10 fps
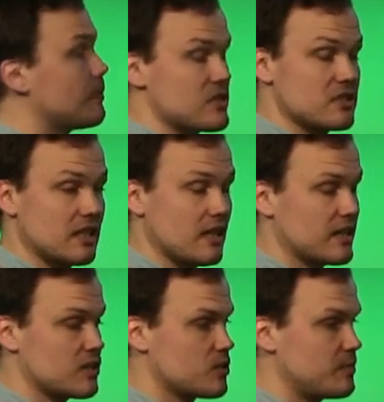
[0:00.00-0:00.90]
personally
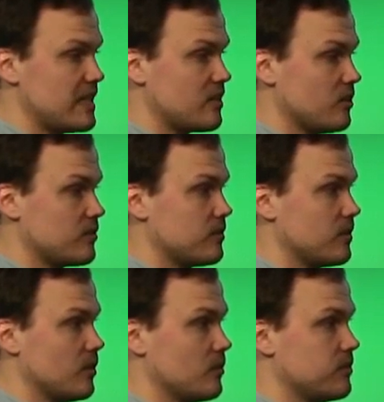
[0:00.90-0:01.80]
like to speak of,
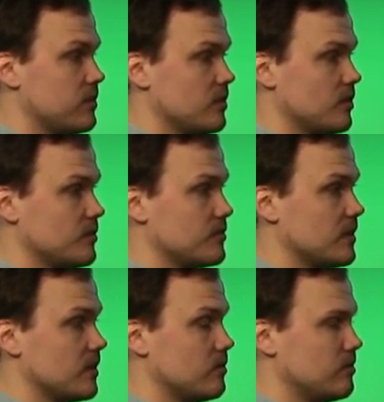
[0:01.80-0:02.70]
of, of
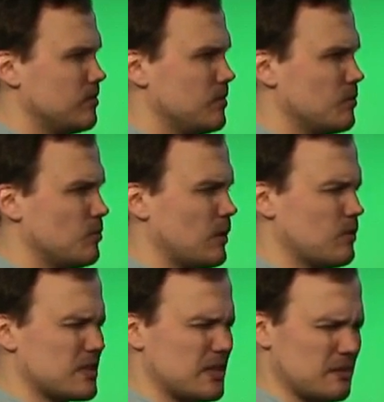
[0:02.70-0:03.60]
uh, what
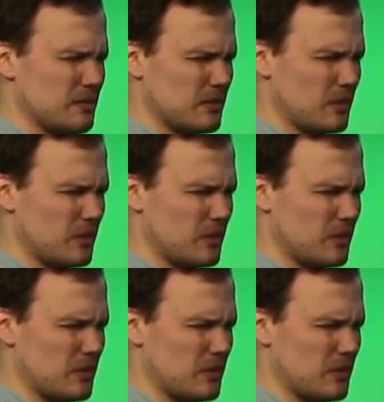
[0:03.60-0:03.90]
was it, you